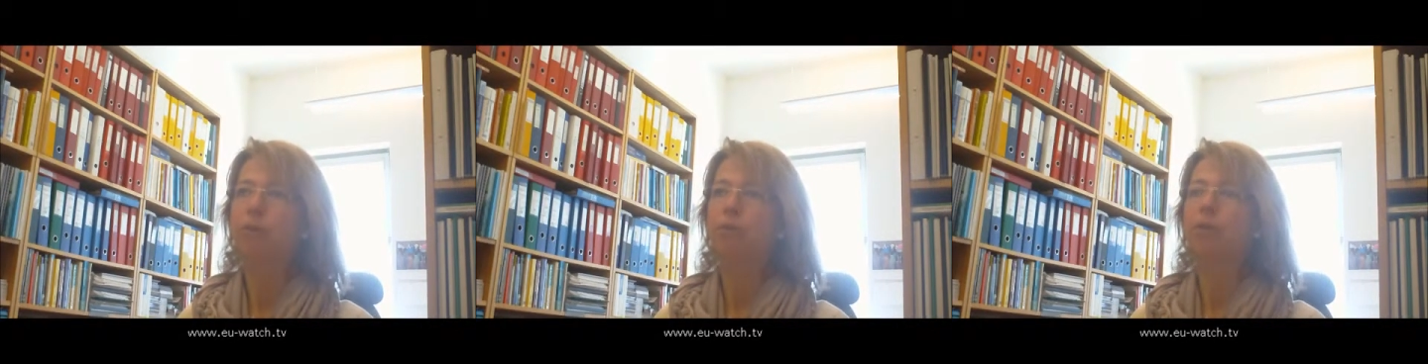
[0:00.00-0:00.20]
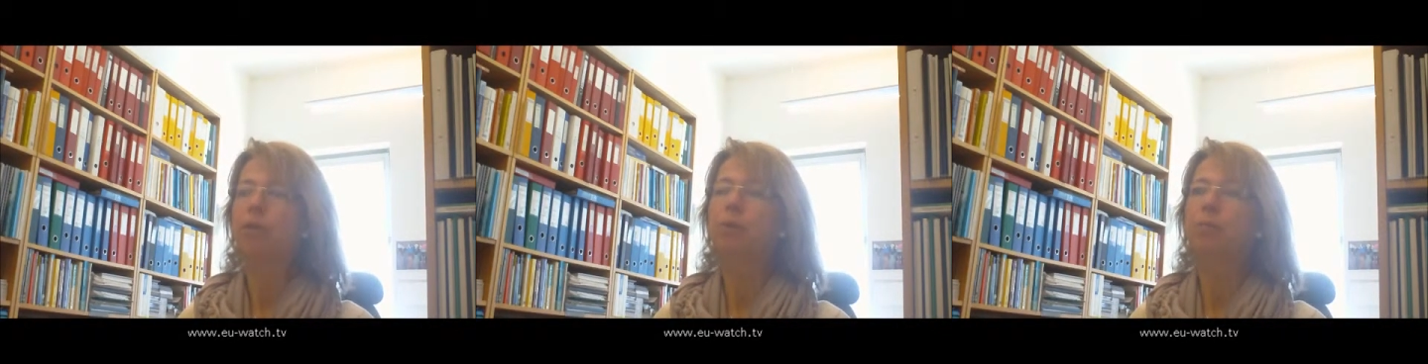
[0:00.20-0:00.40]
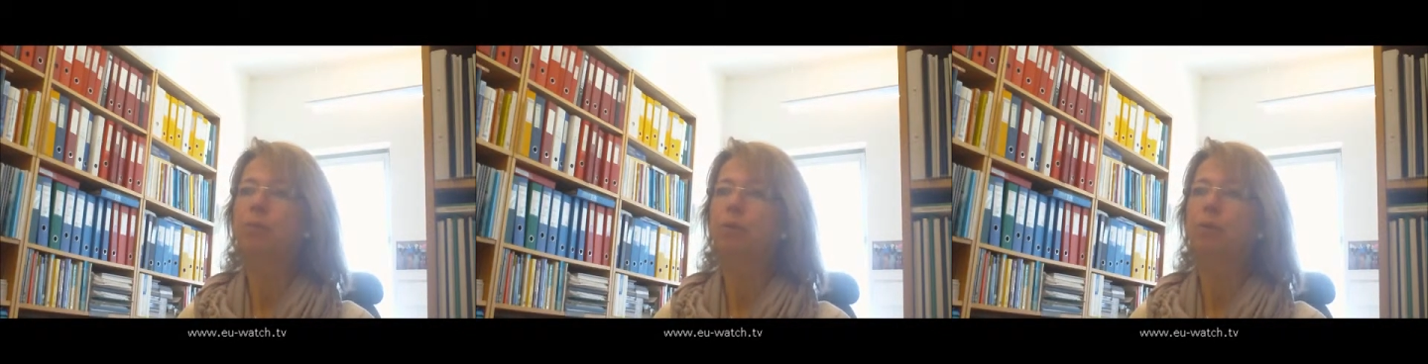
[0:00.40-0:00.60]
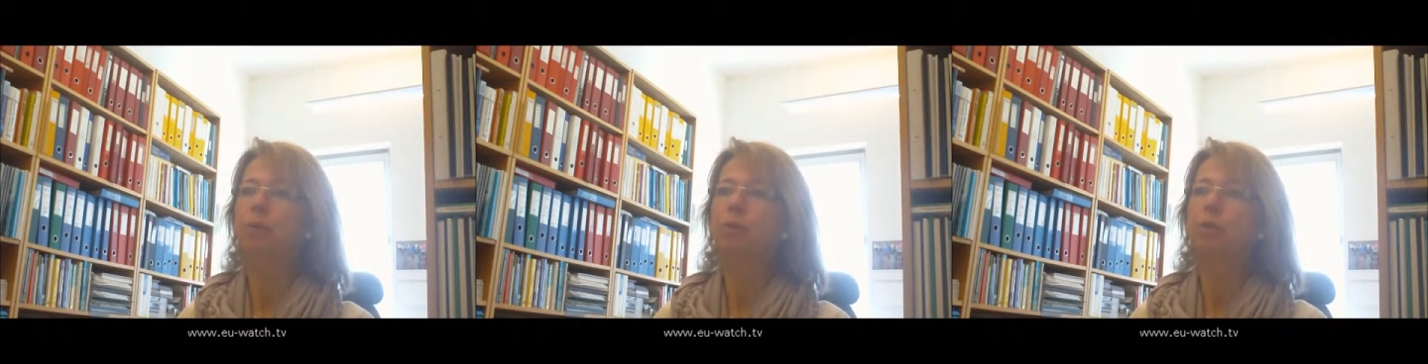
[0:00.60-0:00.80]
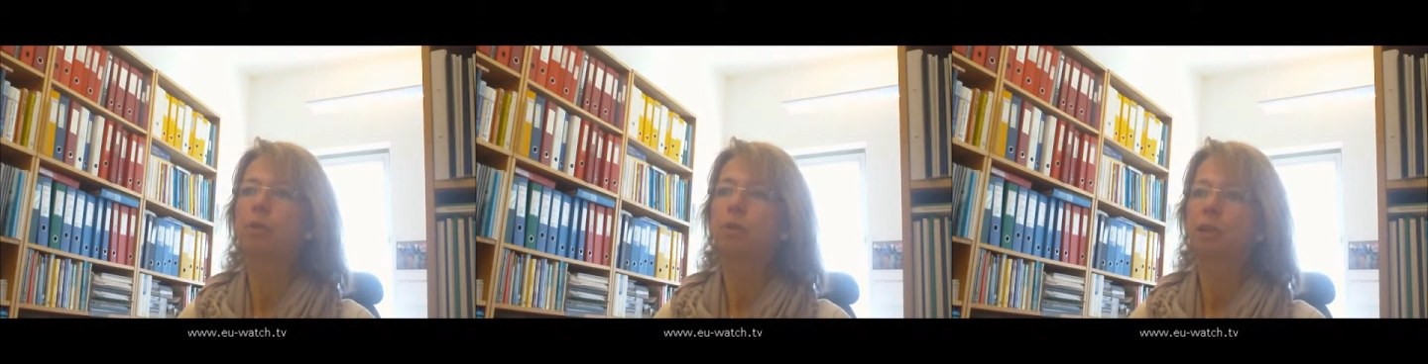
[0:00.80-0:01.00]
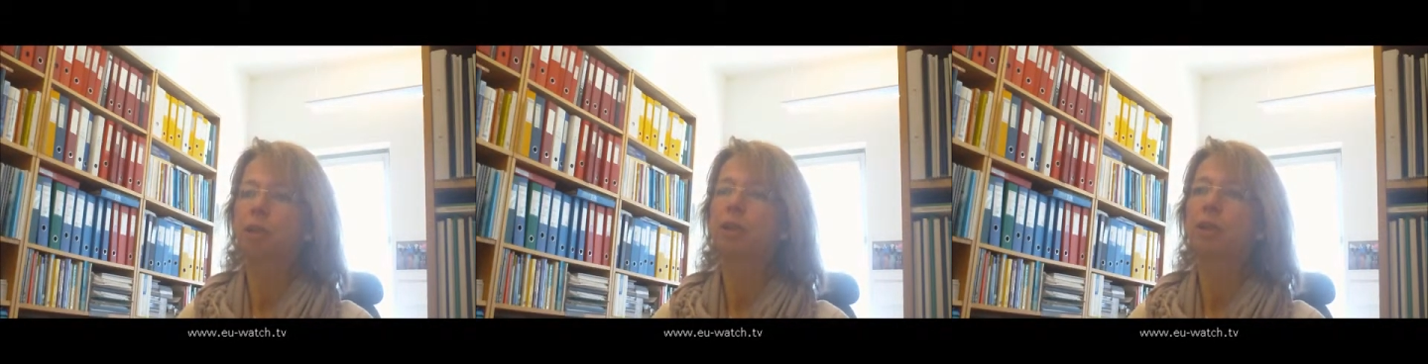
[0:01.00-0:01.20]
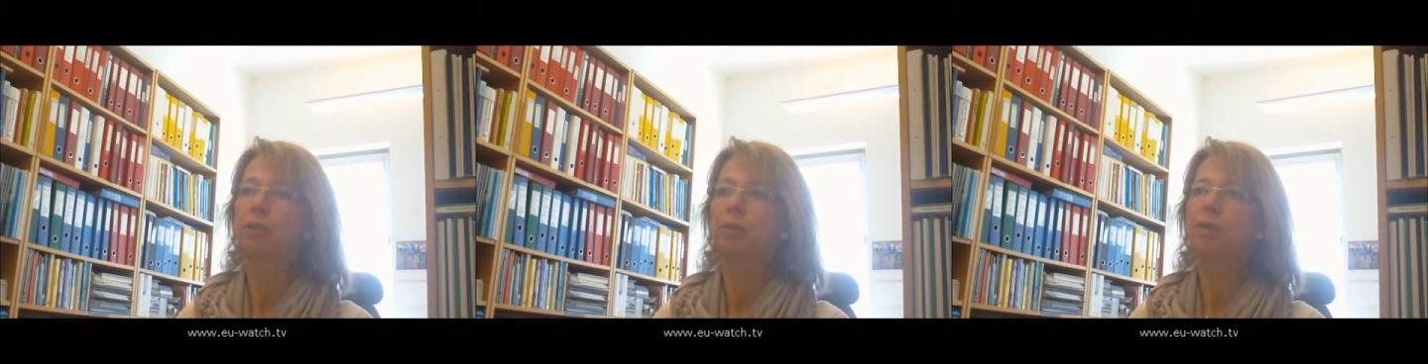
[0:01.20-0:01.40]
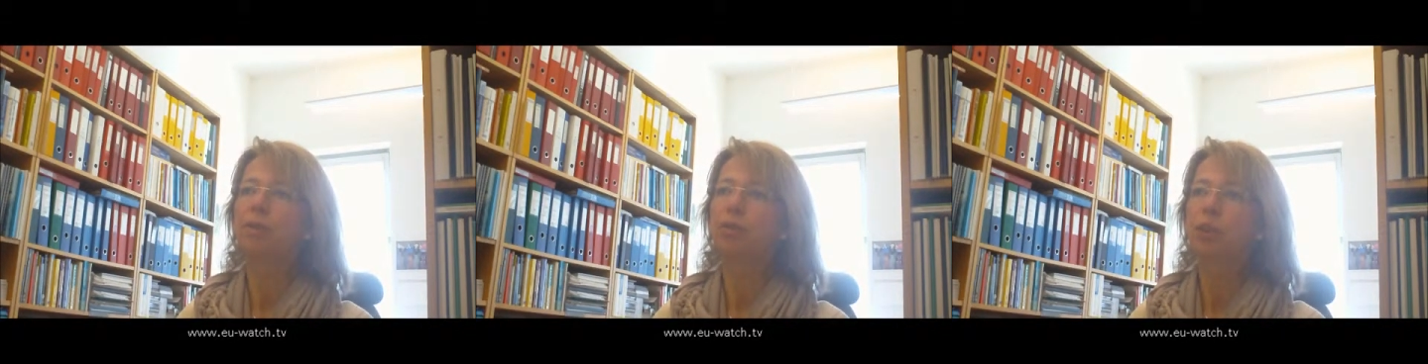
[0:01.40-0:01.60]
to reproduce the monthly
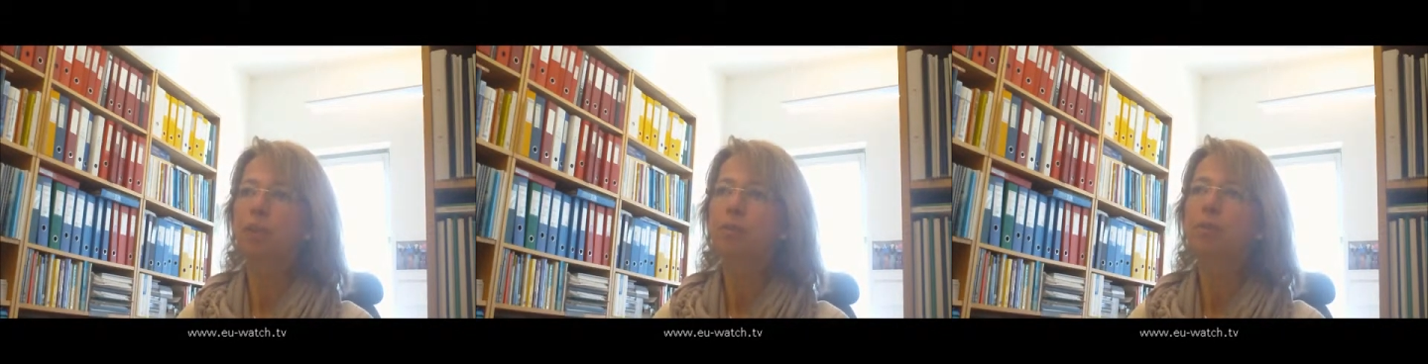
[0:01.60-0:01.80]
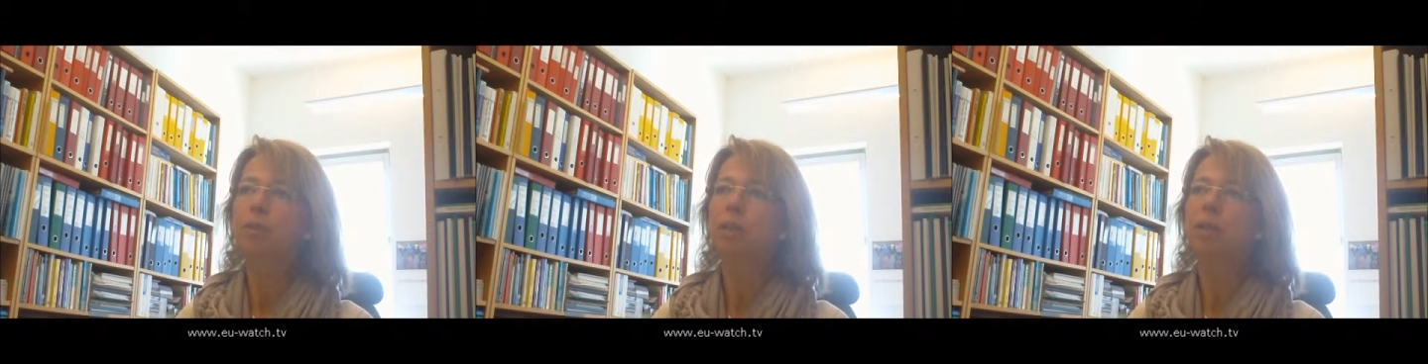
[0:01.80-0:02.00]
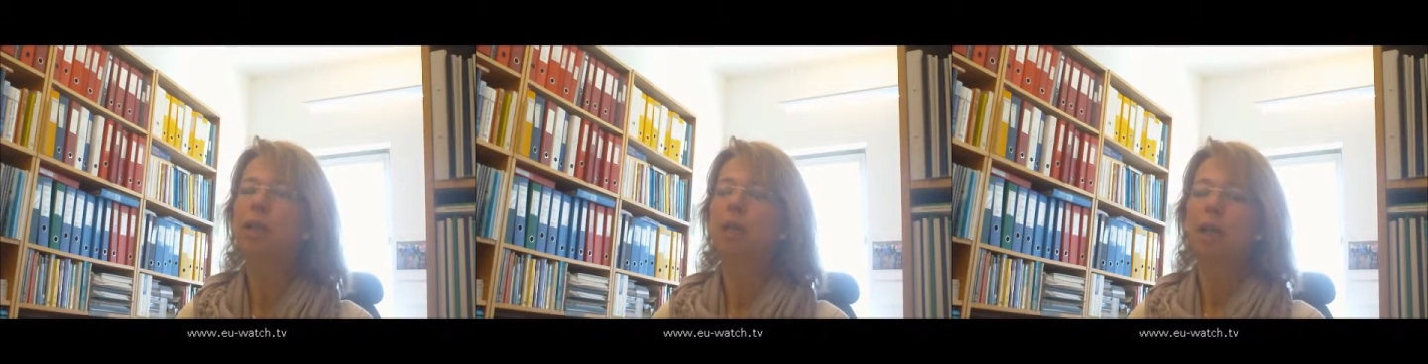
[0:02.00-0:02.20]
regime,